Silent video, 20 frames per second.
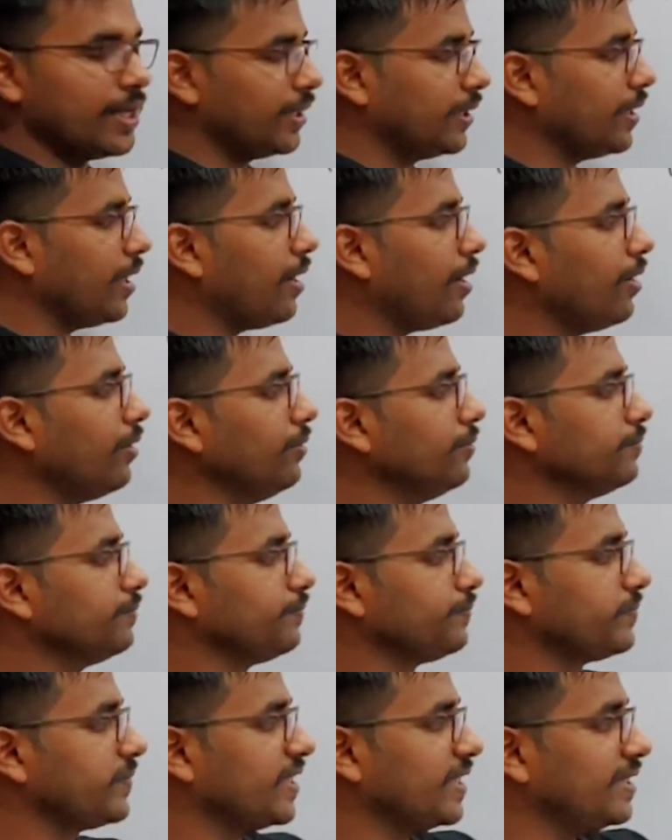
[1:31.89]
Now
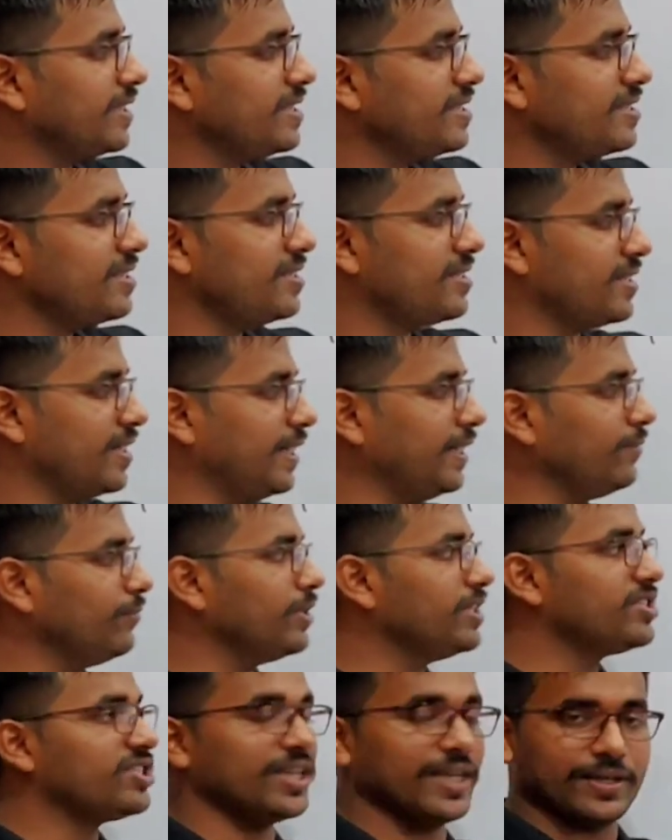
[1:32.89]
this state
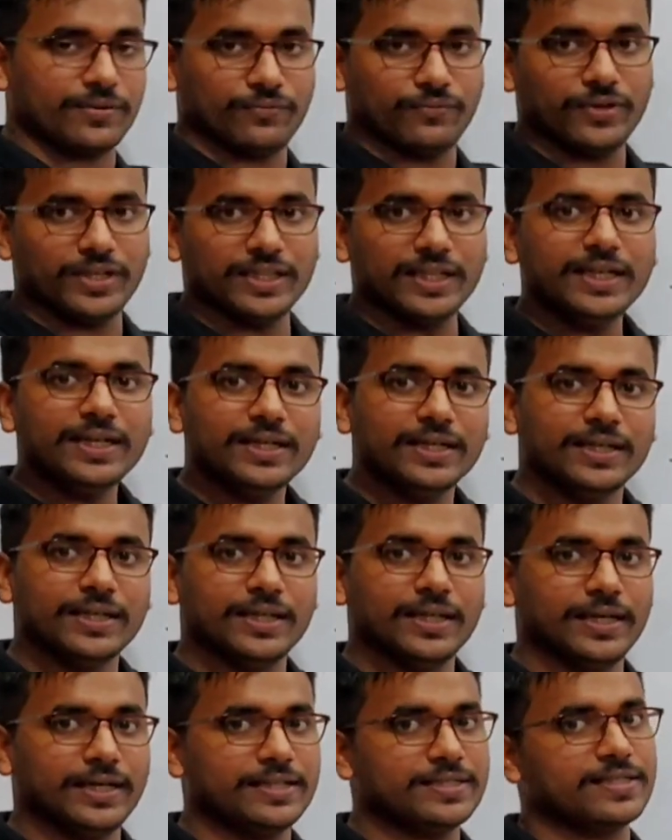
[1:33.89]
will check whether
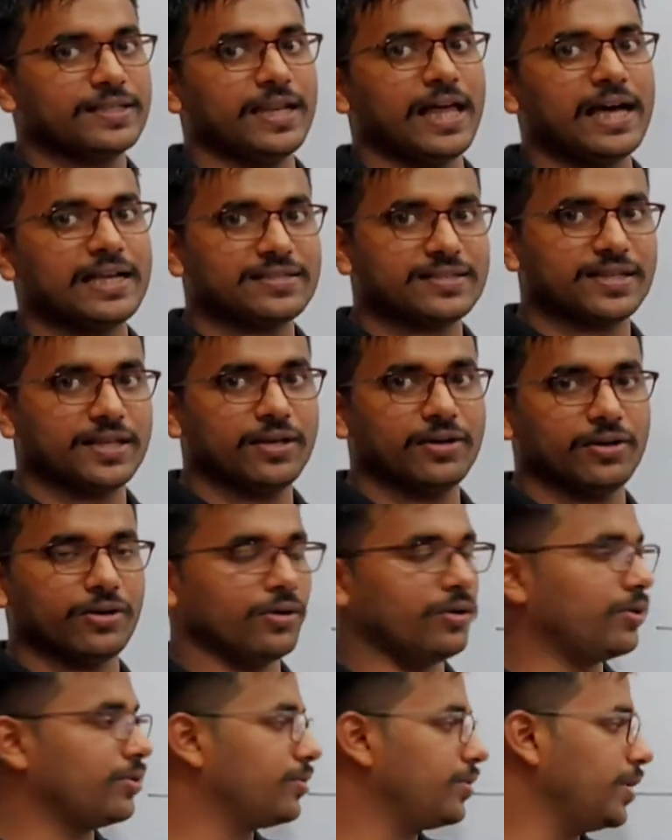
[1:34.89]
it is the last A or
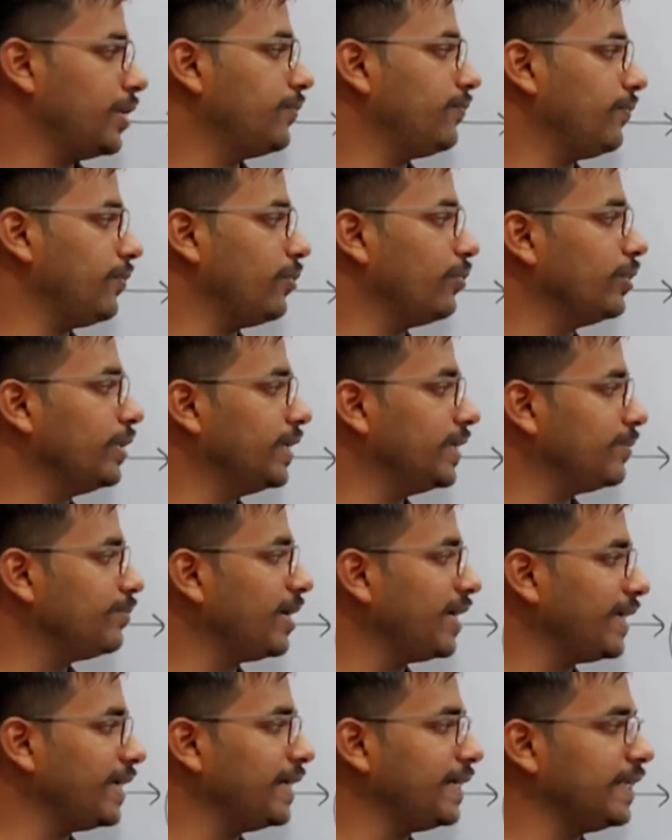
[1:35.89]
not. If only
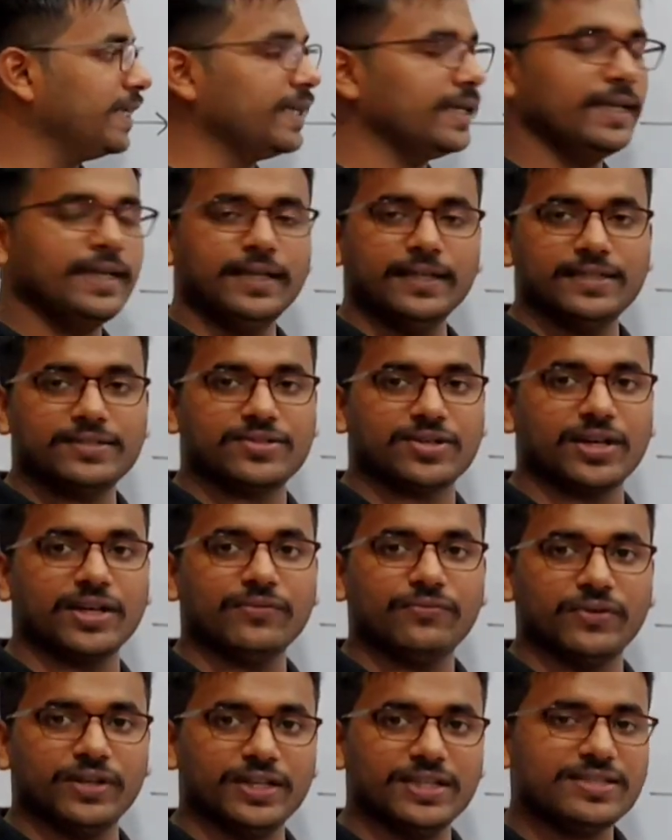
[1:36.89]
by getting A,
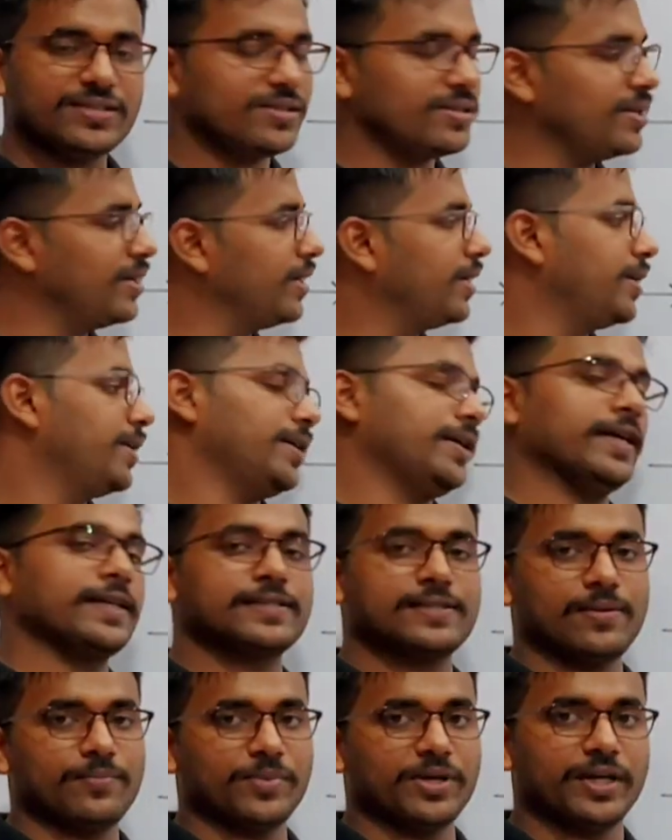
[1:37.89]
string finished,
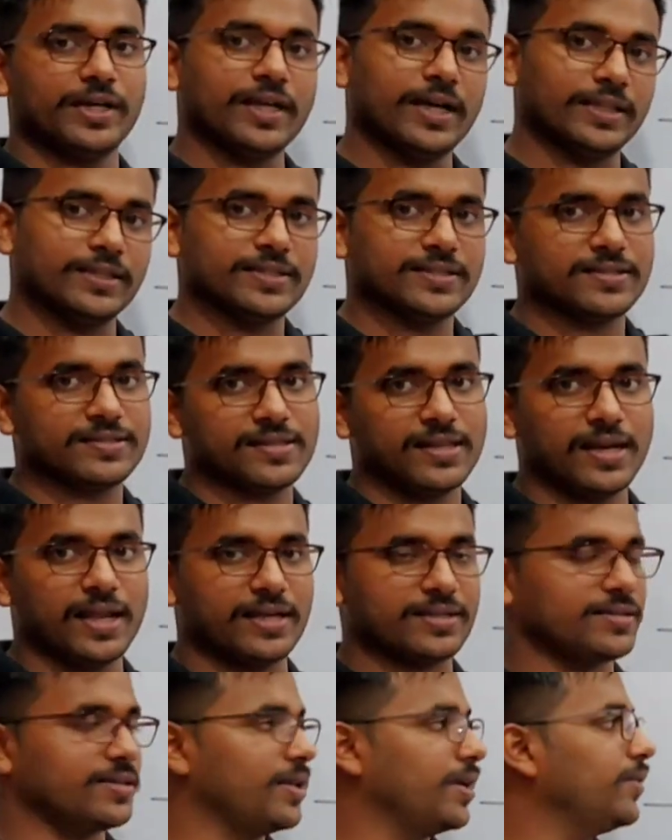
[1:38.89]
accepted. Yeah, this is the
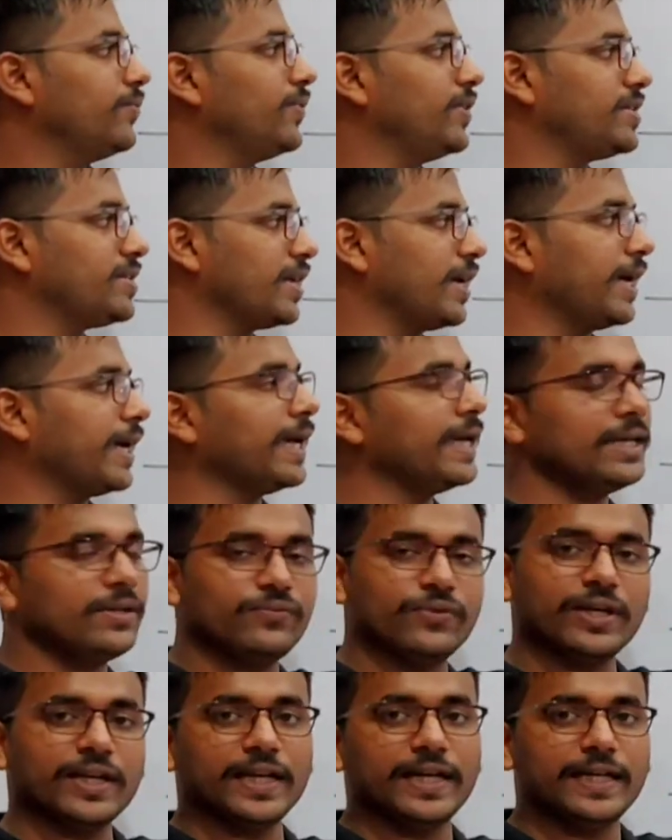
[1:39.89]
last. If
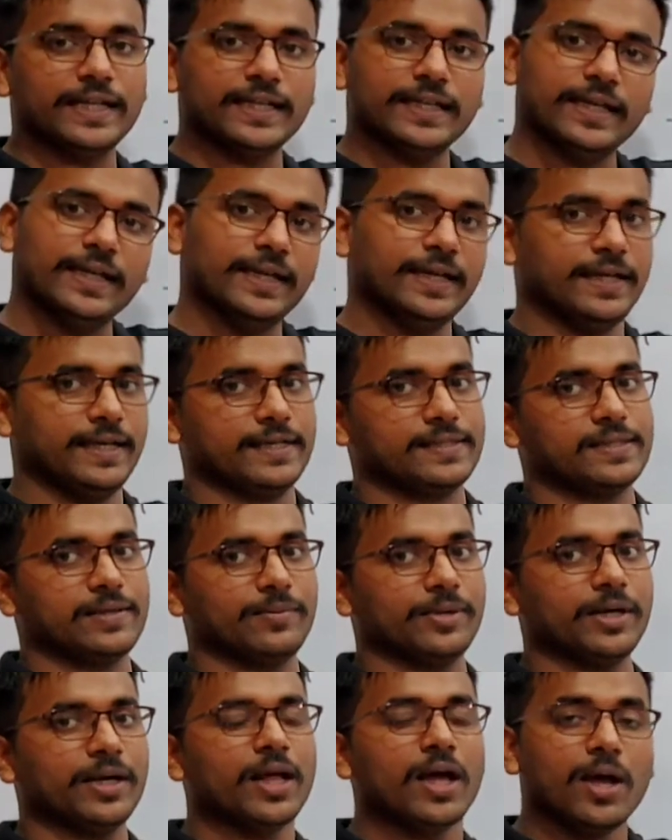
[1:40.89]
you are getting A,
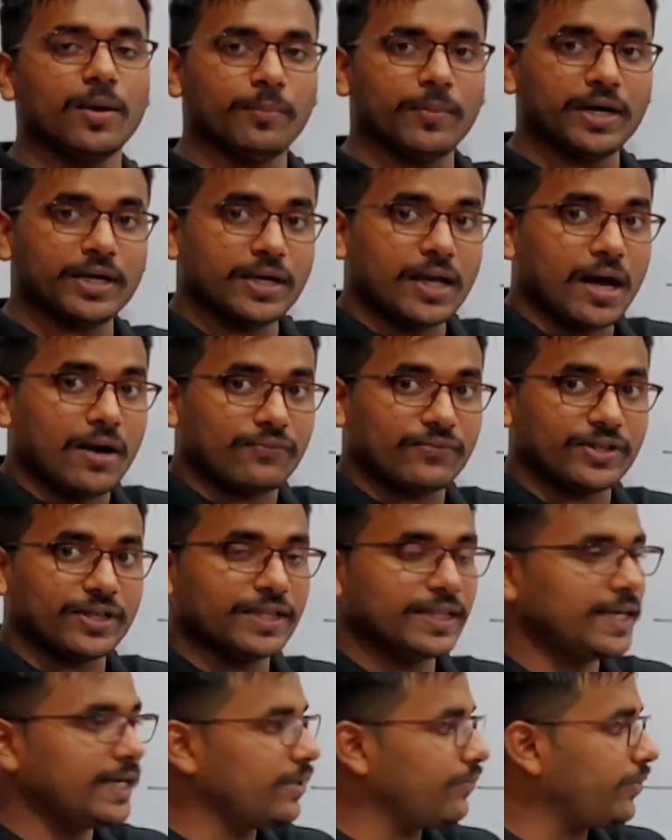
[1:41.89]
accepted. But after
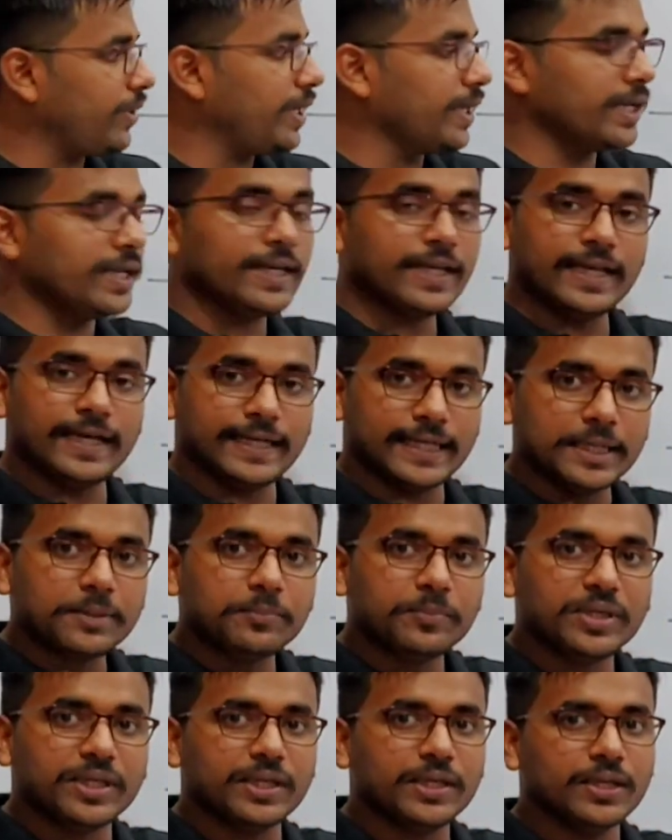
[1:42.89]
that, if you are again
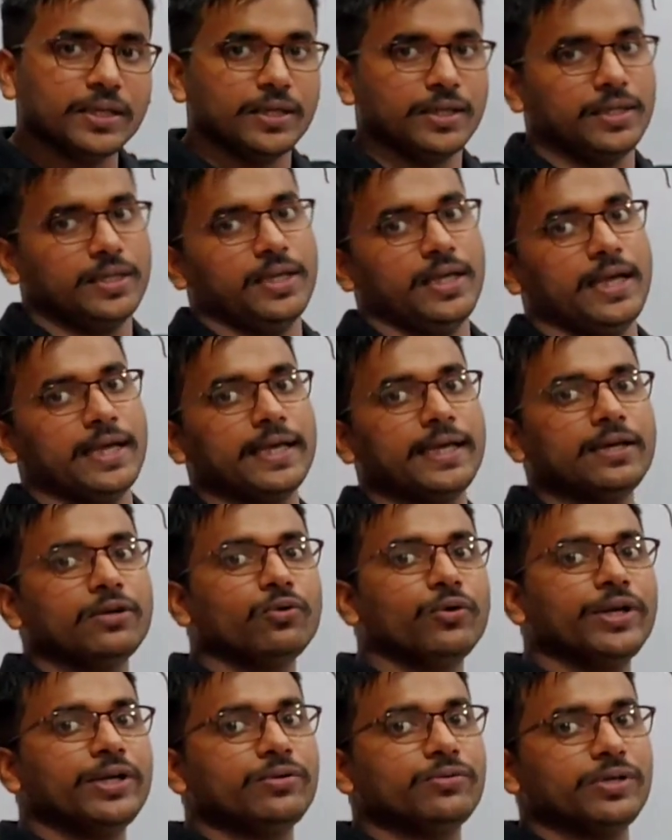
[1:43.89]
getting B, again
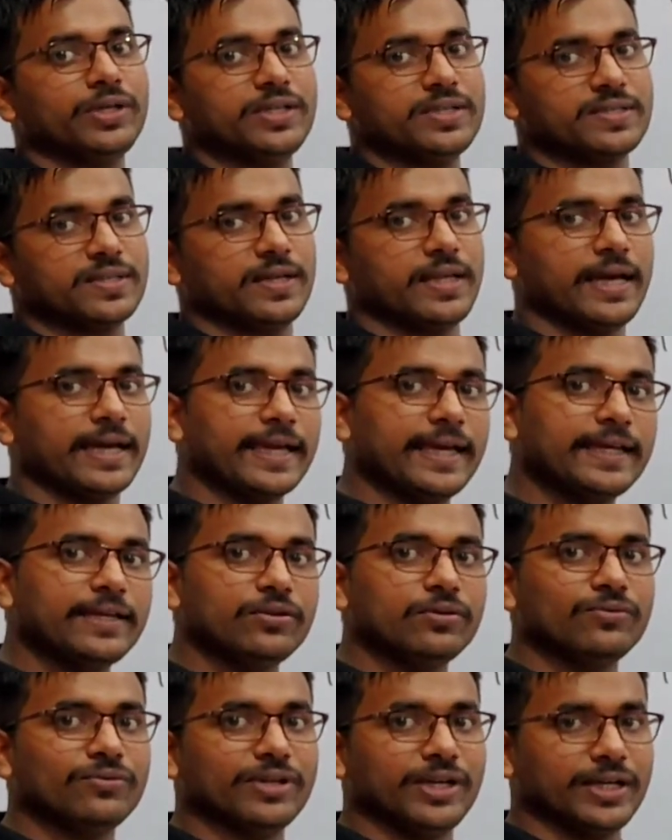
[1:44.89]
going to initial, again
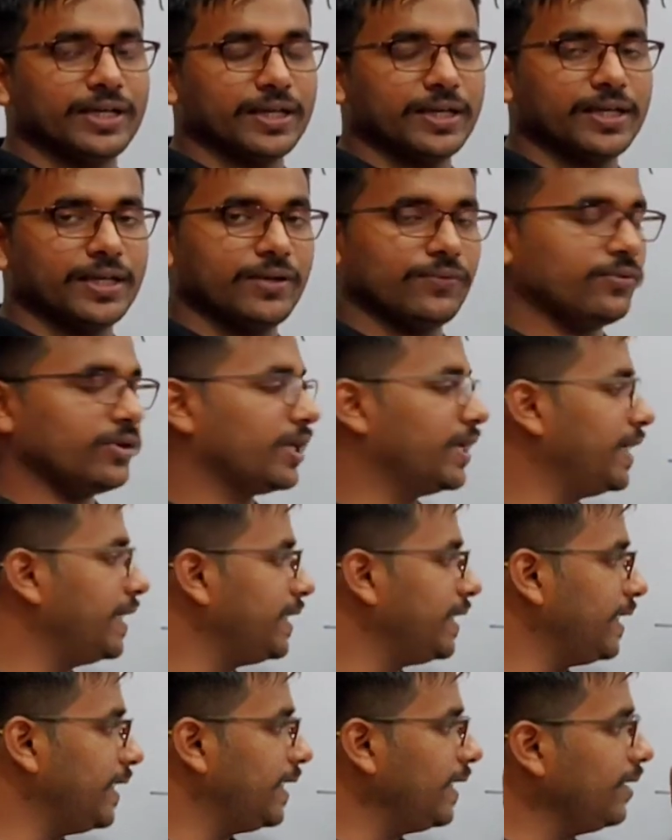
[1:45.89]
you wait. If you
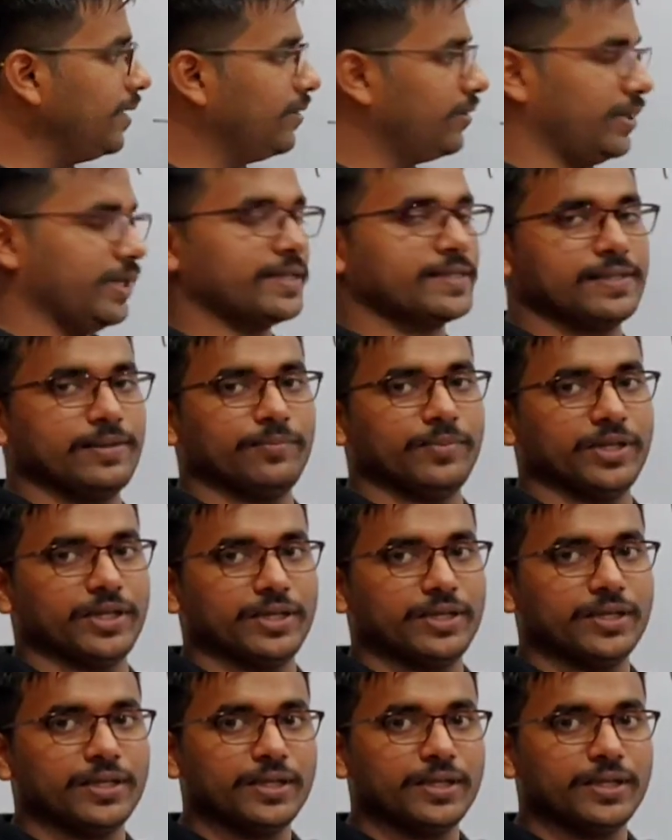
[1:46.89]
get A, accepted.